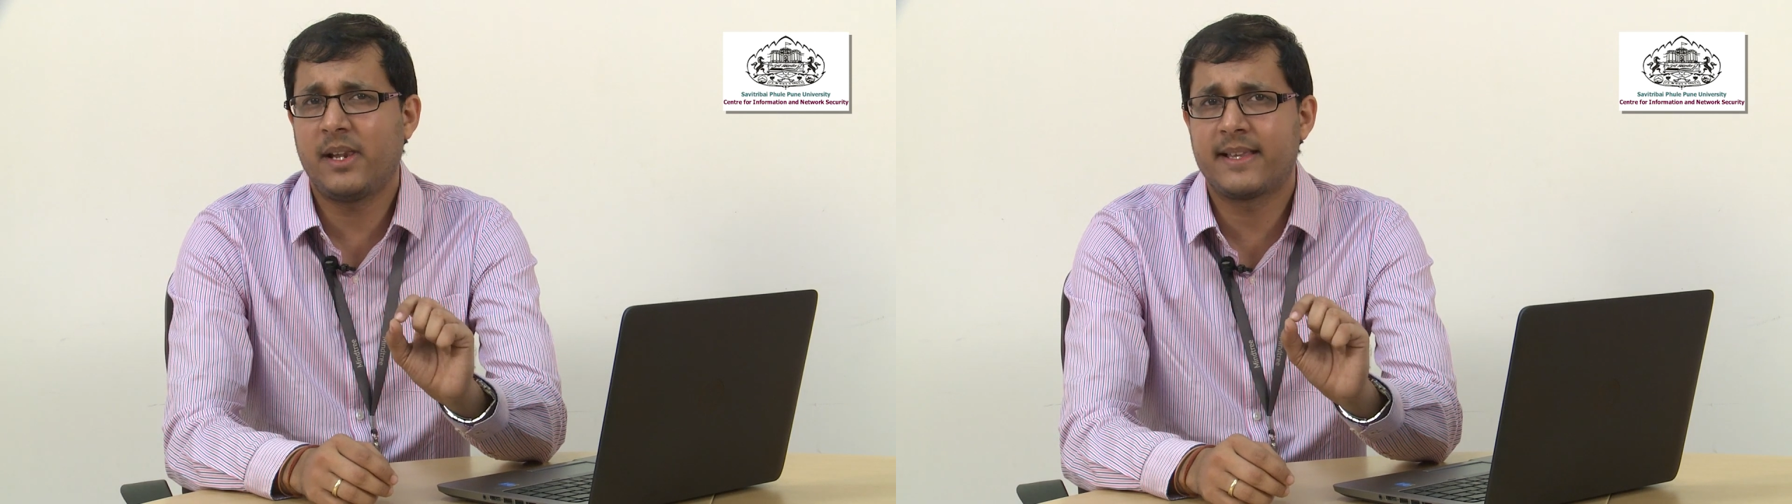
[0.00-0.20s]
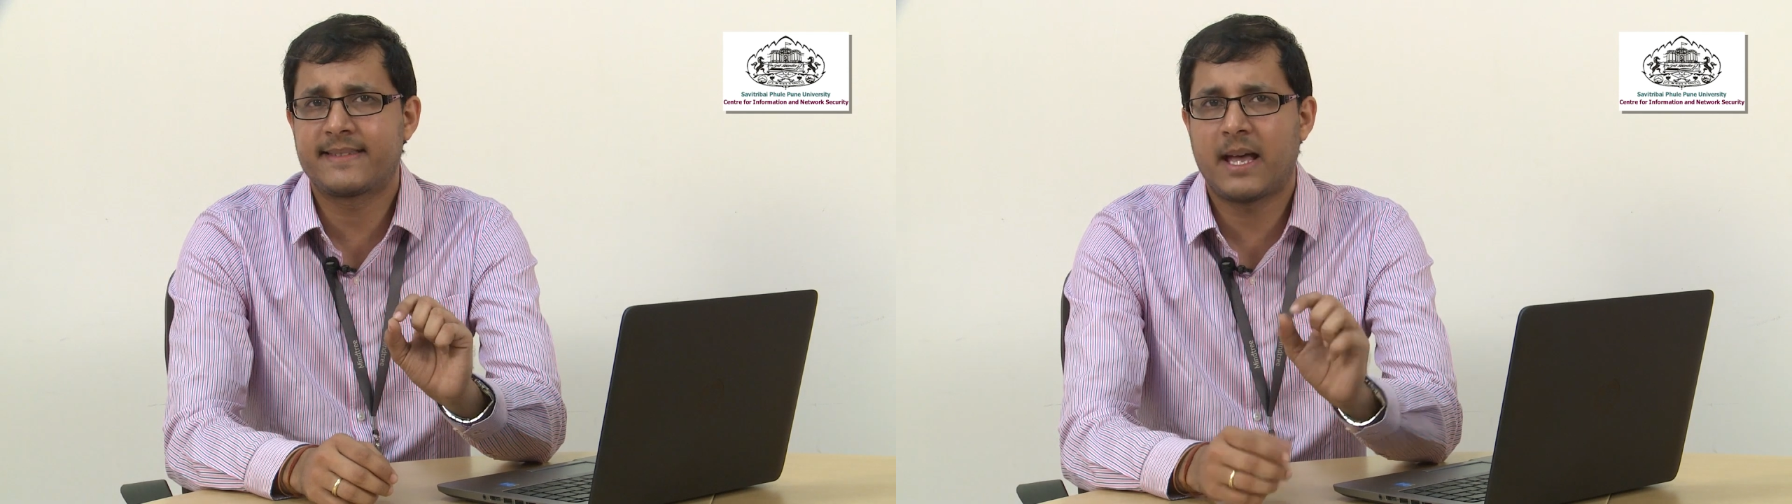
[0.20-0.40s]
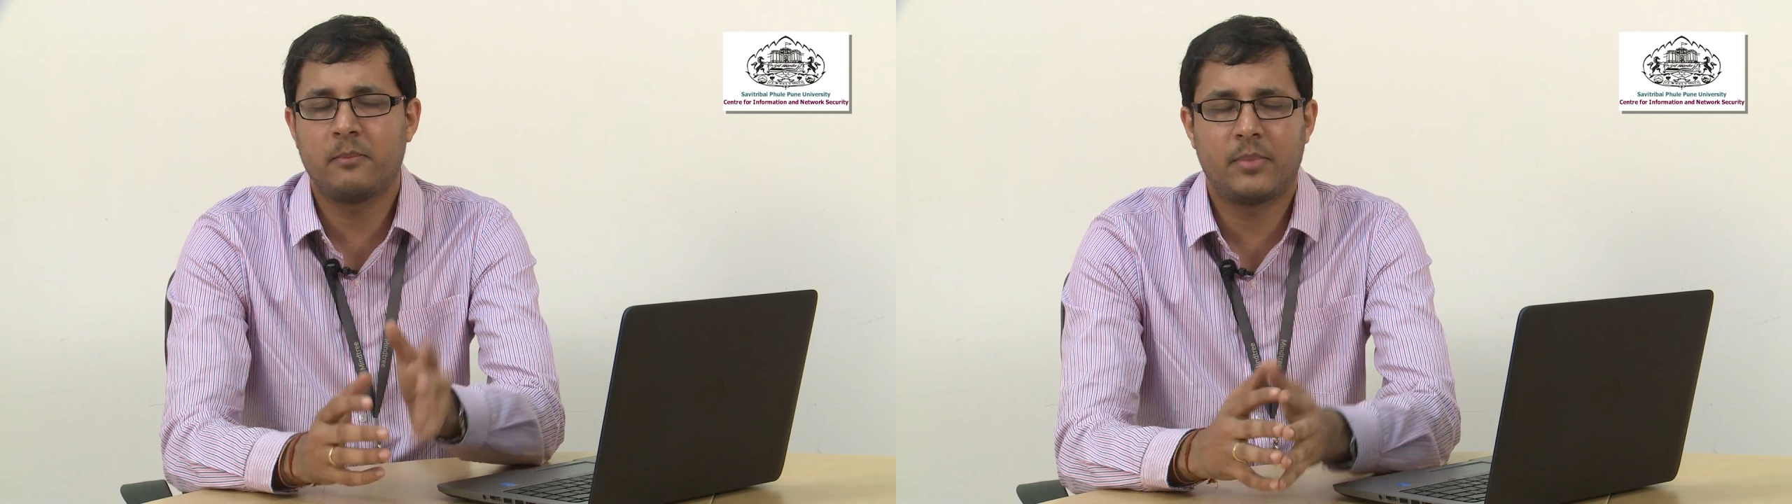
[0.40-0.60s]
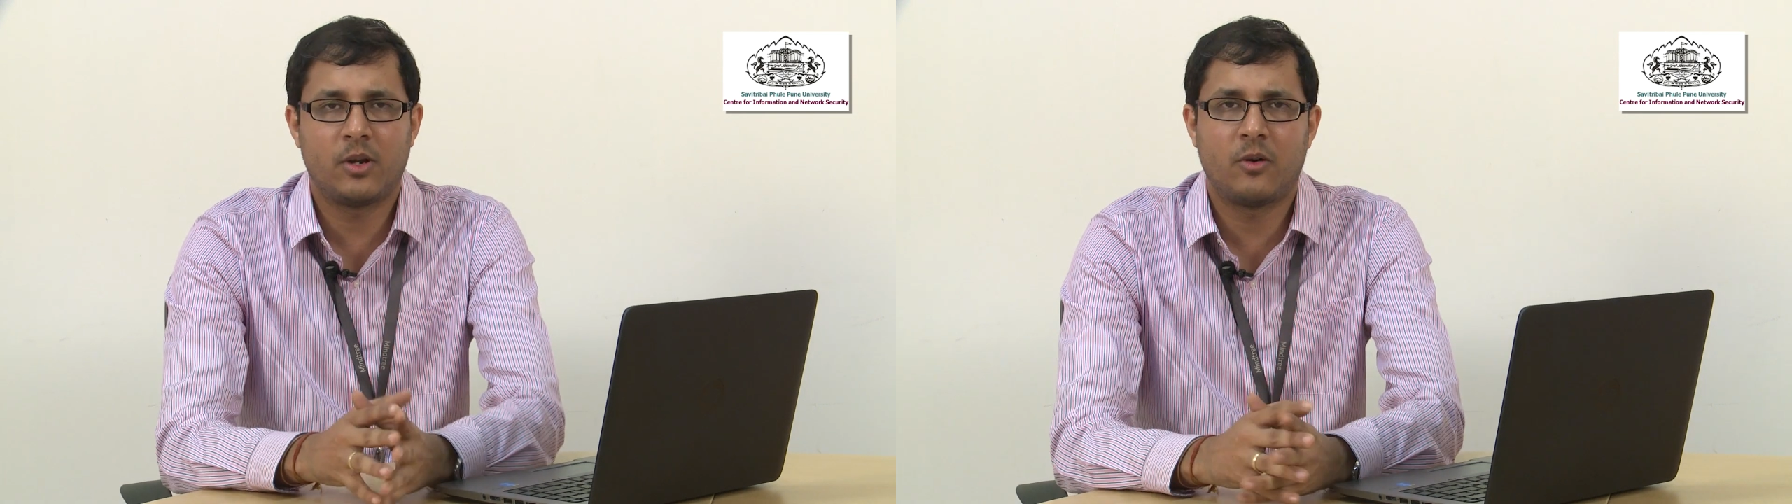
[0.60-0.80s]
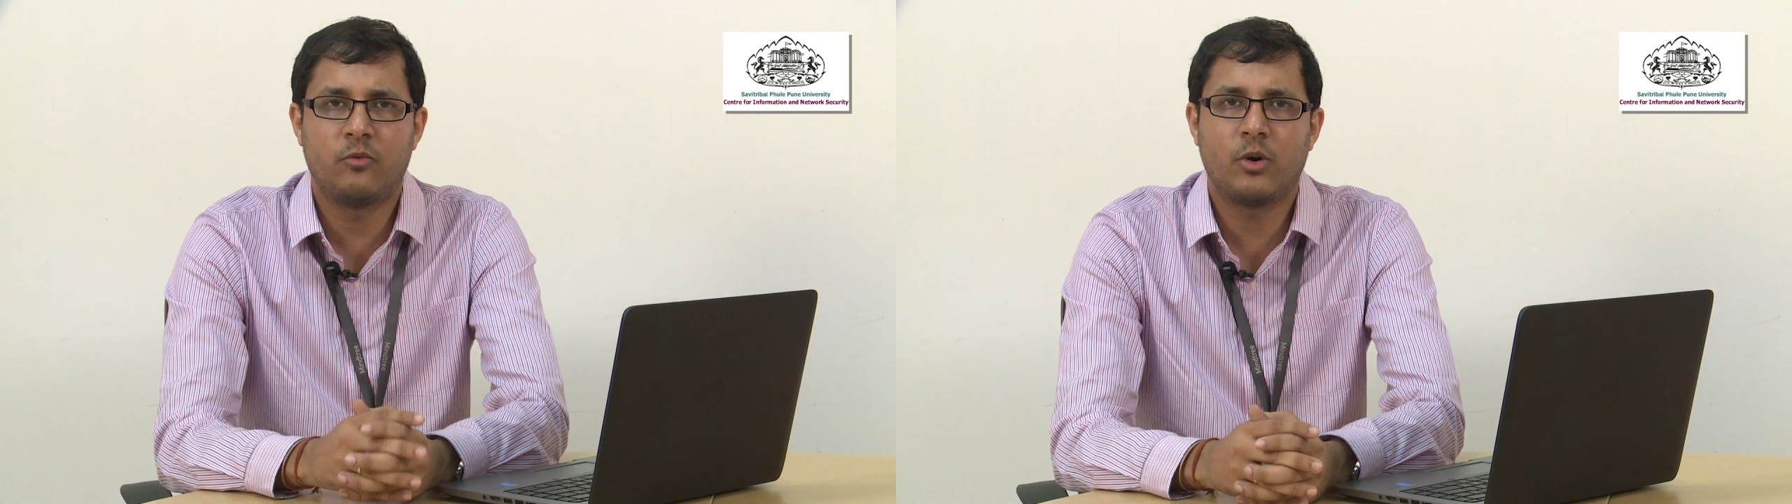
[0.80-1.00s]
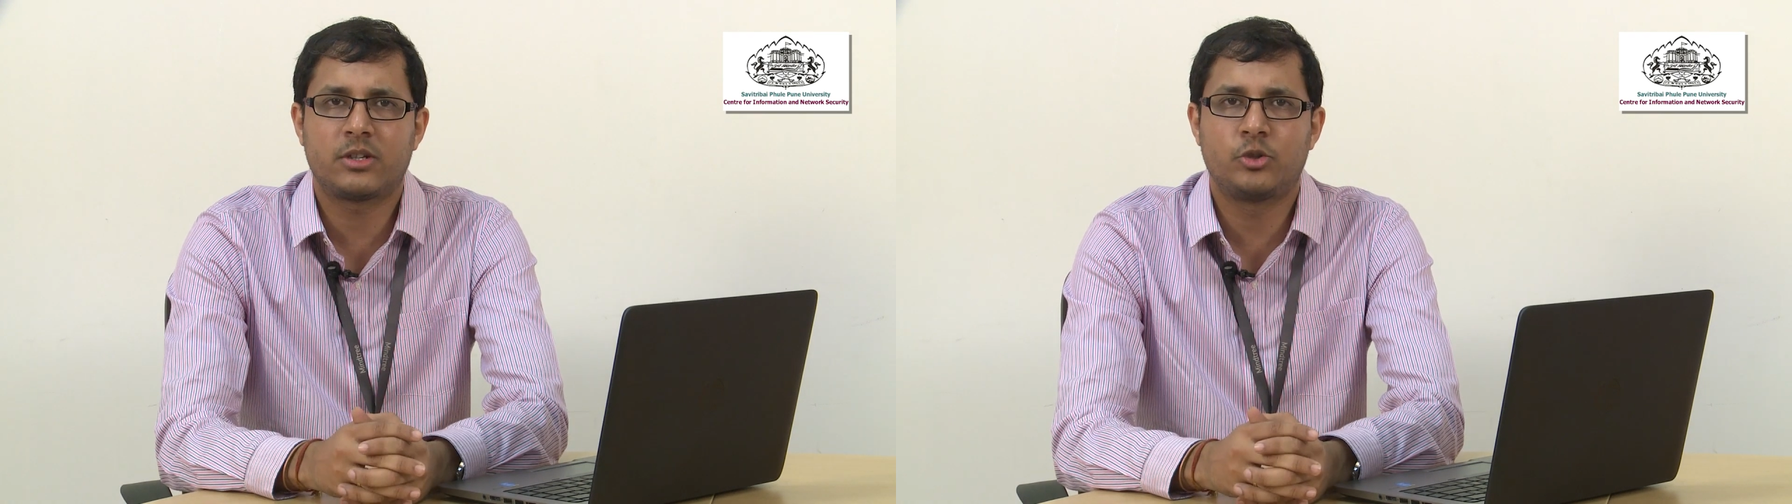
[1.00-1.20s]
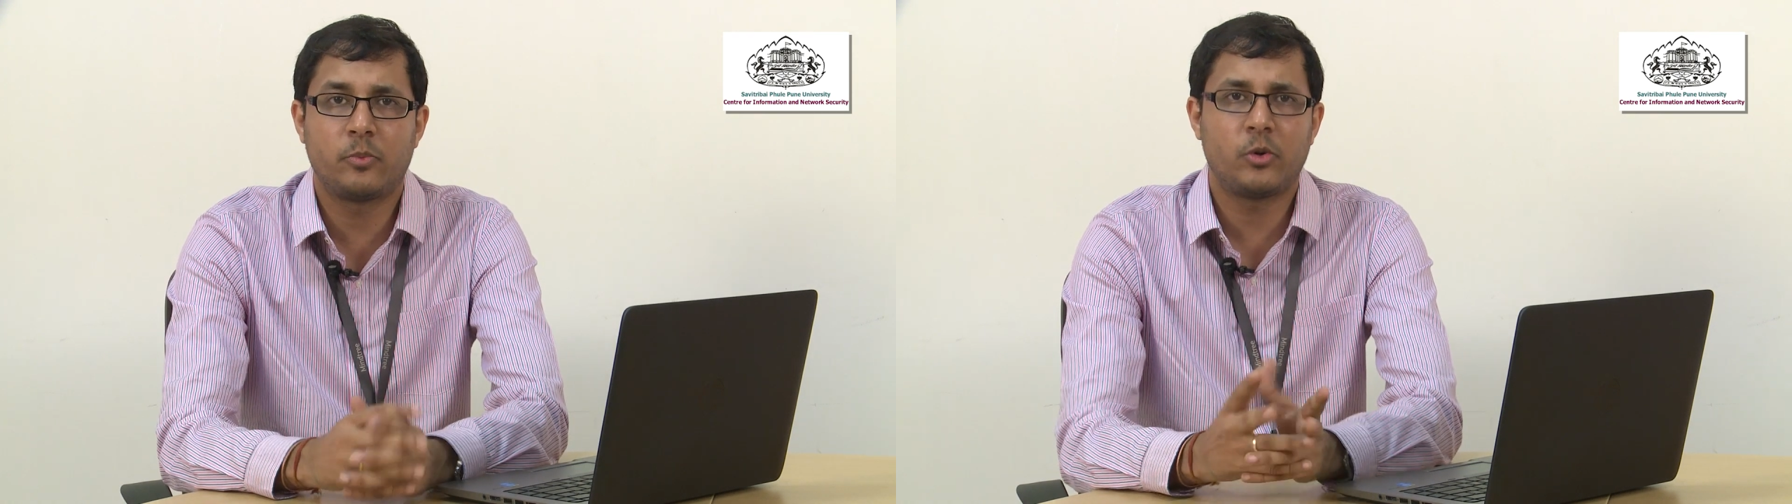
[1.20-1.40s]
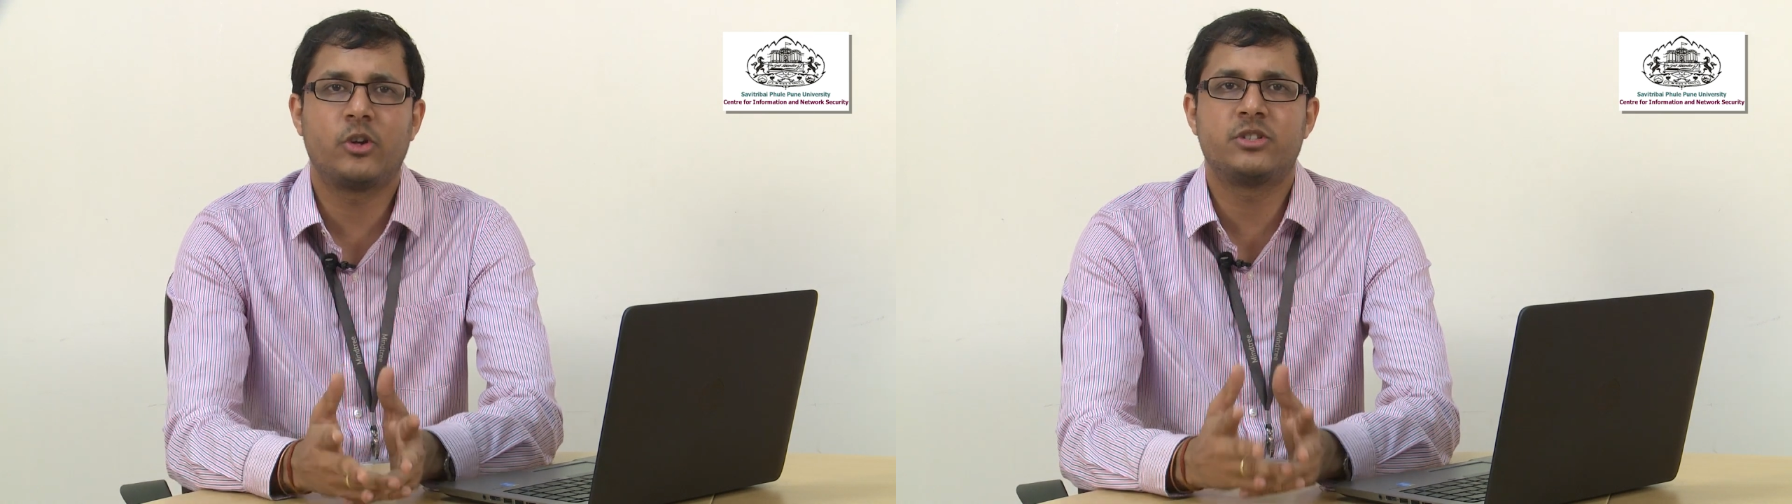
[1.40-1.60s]
example of what
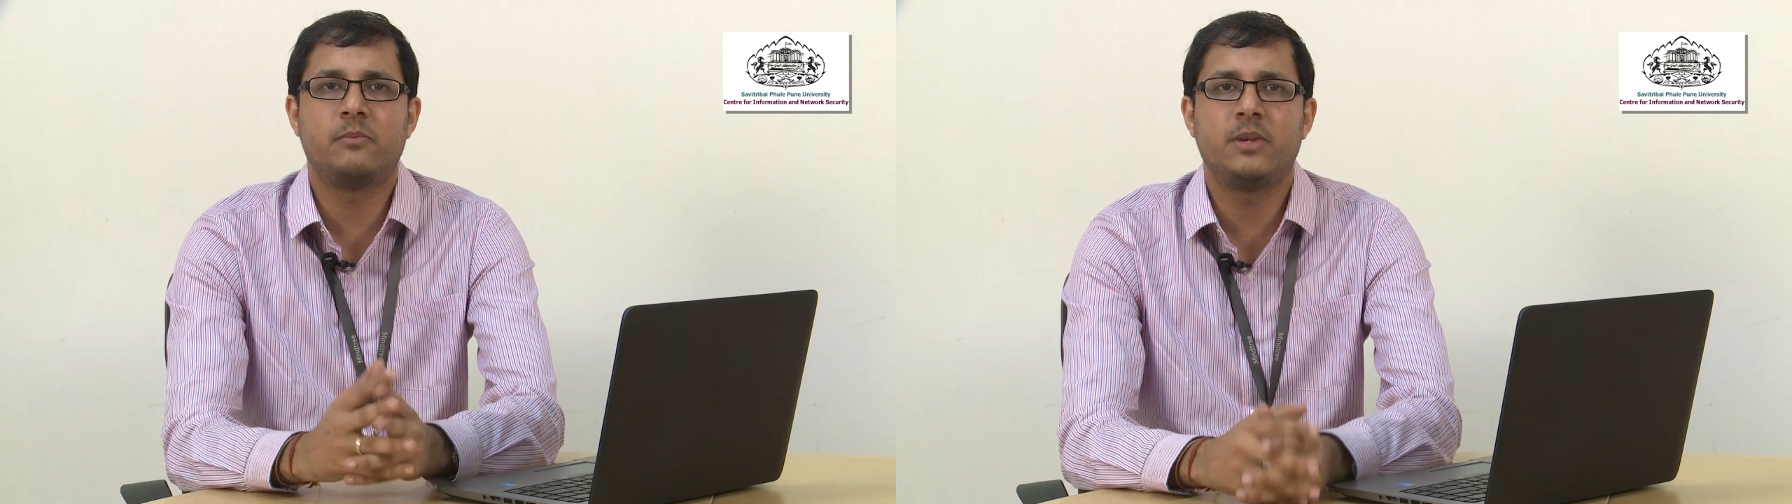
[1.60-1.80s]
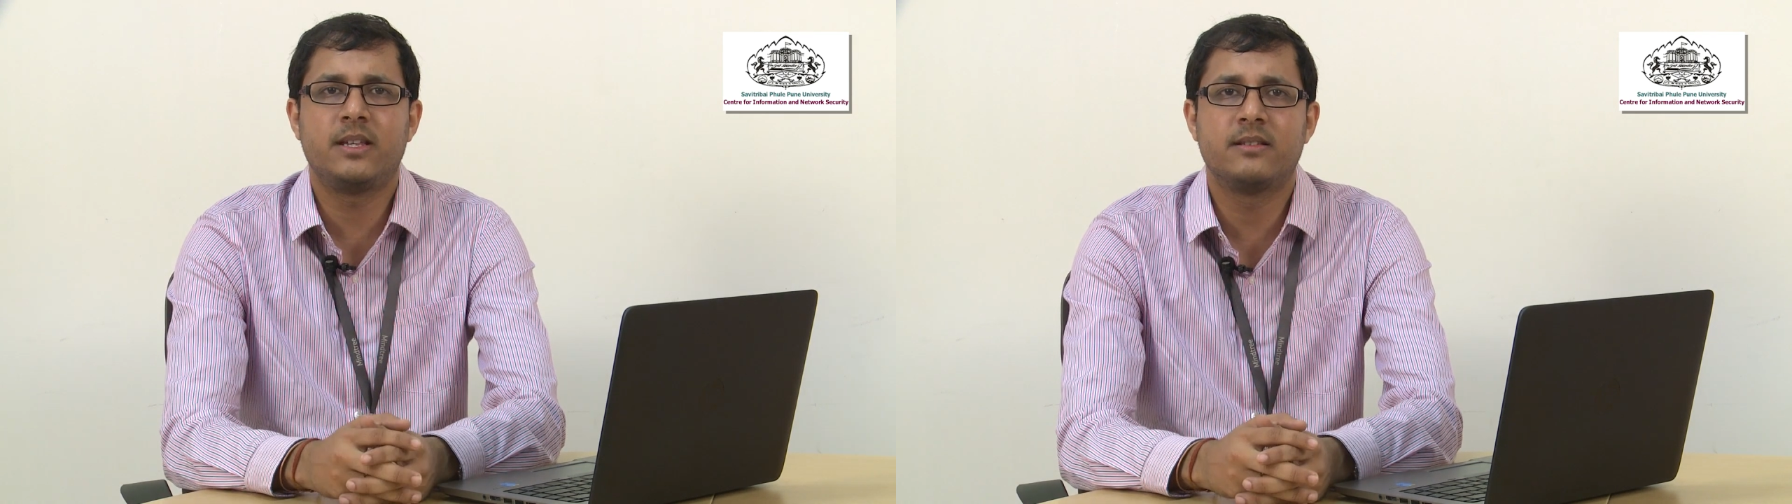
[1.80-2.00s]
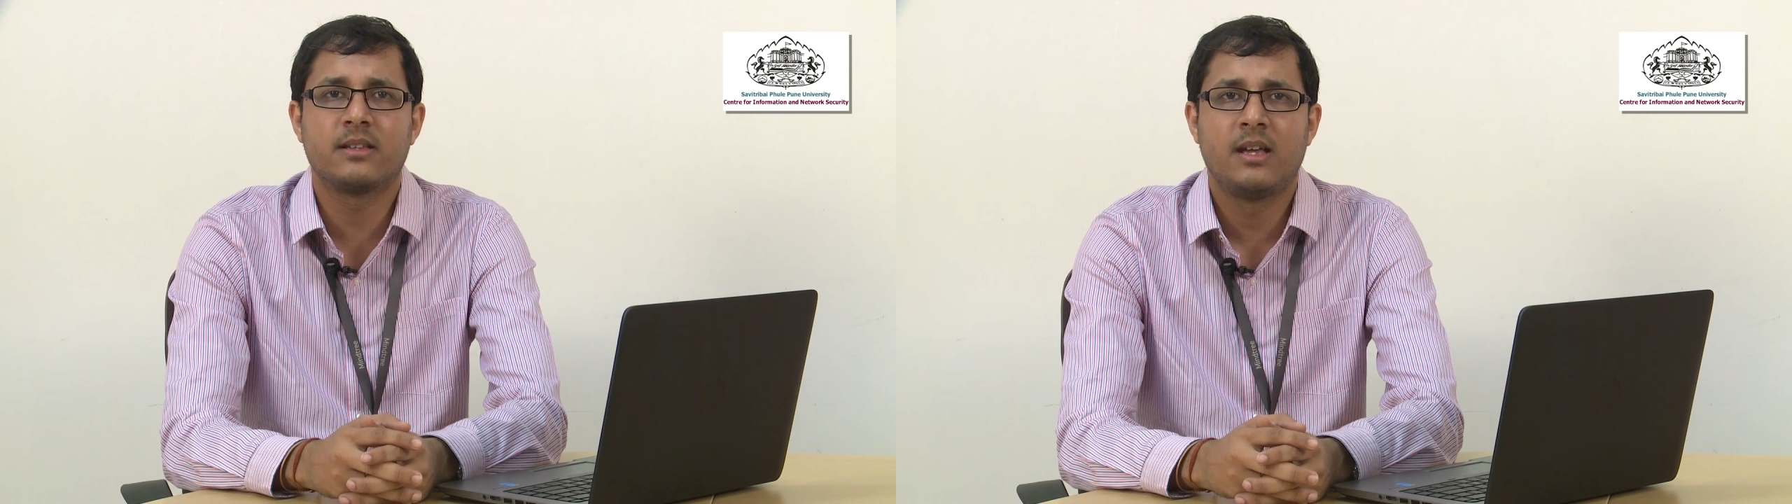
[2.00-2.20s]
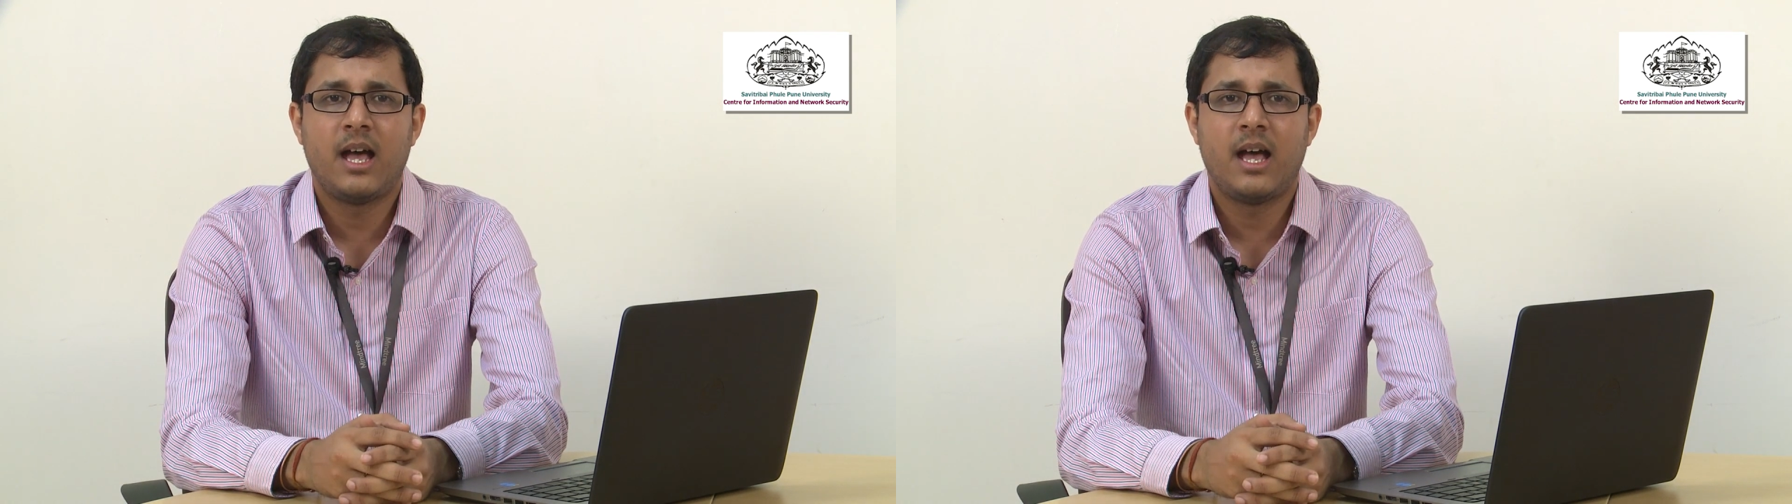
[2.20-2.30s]
topology means,